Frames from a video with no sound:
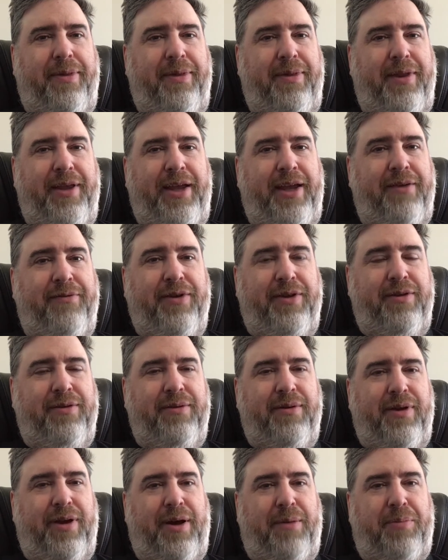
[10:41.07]

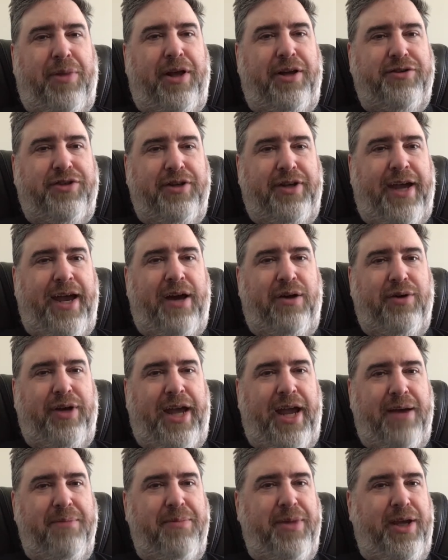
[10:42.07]
even a Plus account
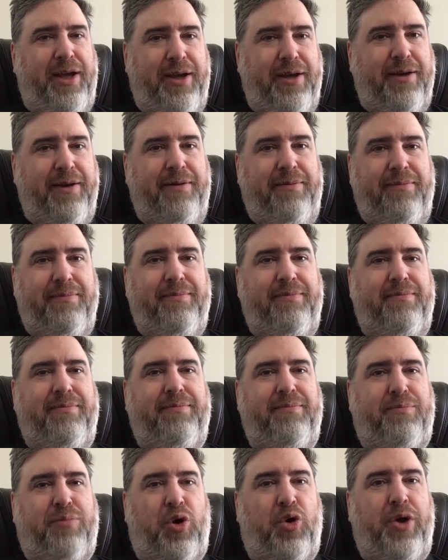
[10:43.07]
can be
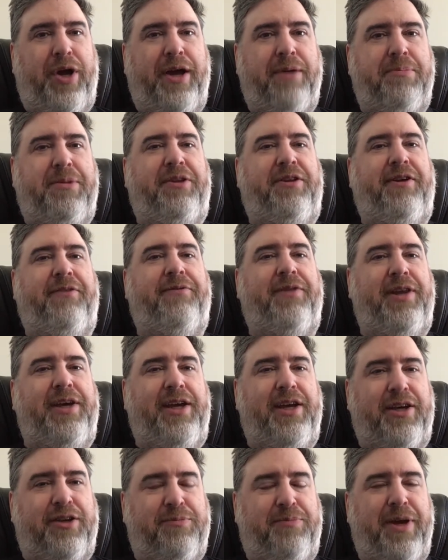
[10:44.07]
prohibitively
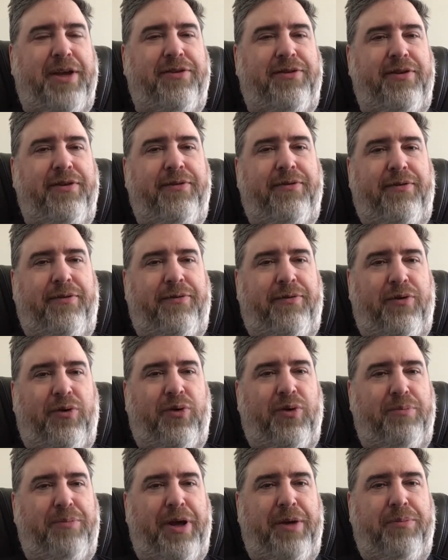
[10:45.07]
expensive
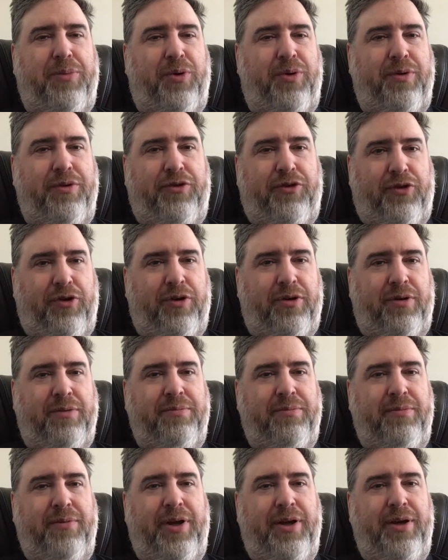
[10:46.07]
for people in
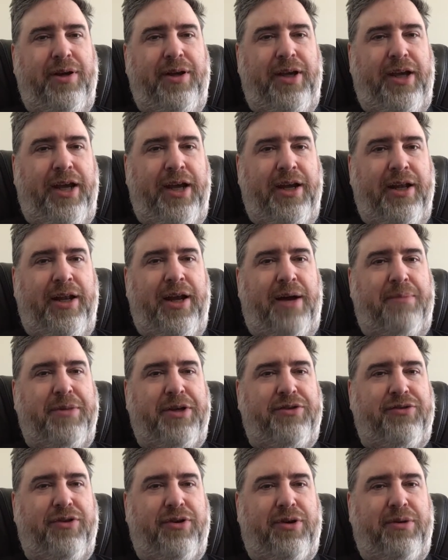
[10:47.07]
certain economic
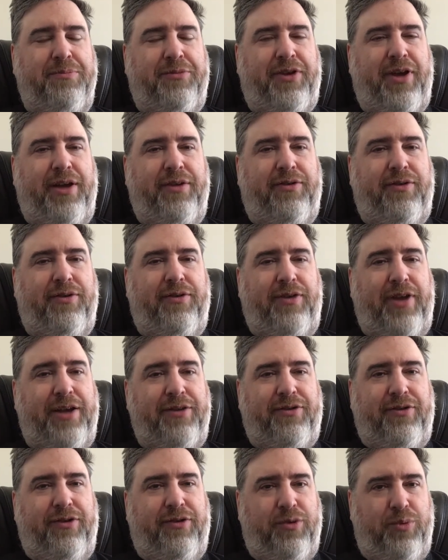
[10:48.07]
circumstances.
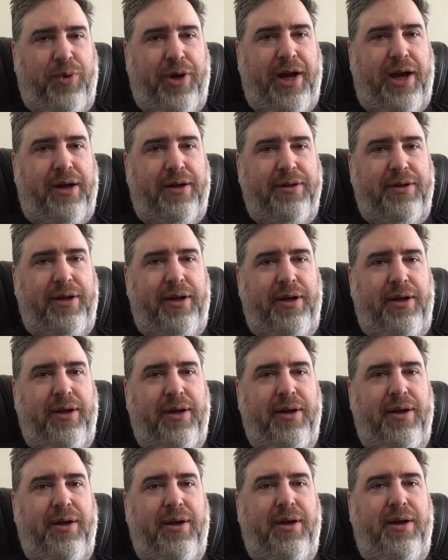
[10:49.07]
That's just a reality.
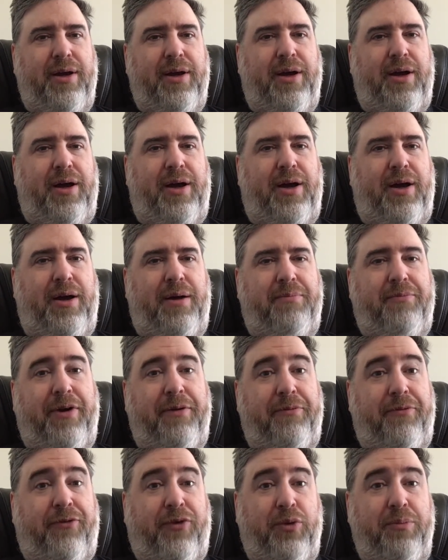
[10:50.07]

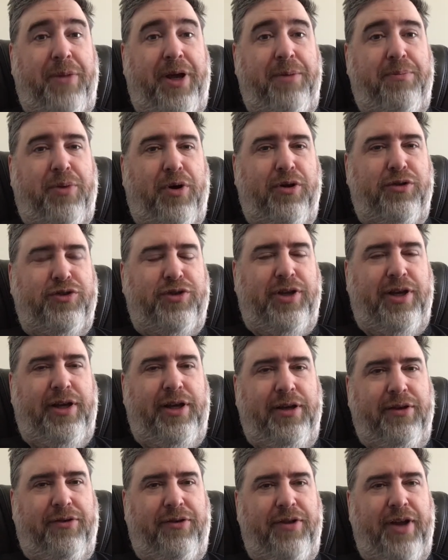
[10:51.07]
But for me personally,
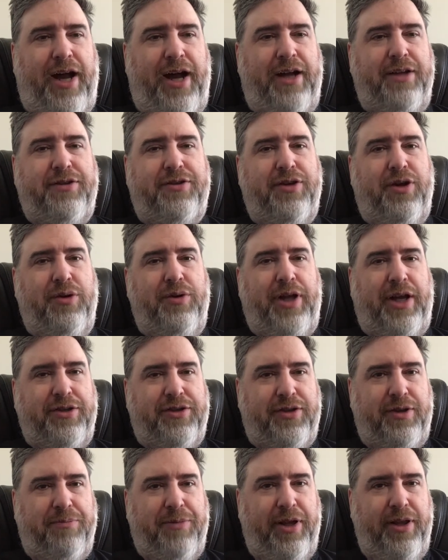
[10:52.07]
it's not. So that's
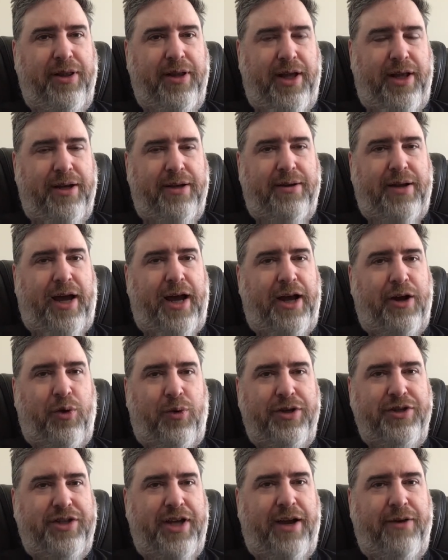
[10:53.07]
something that I
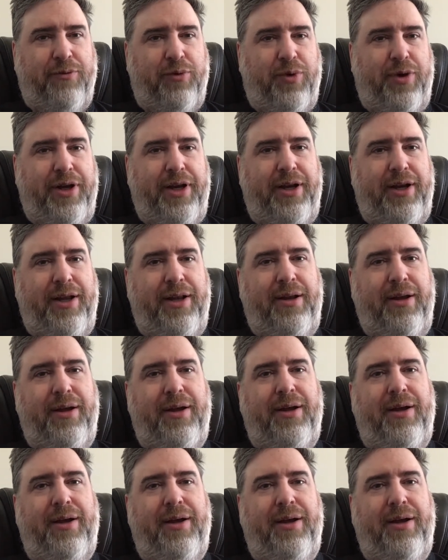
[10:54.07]
always have running. And,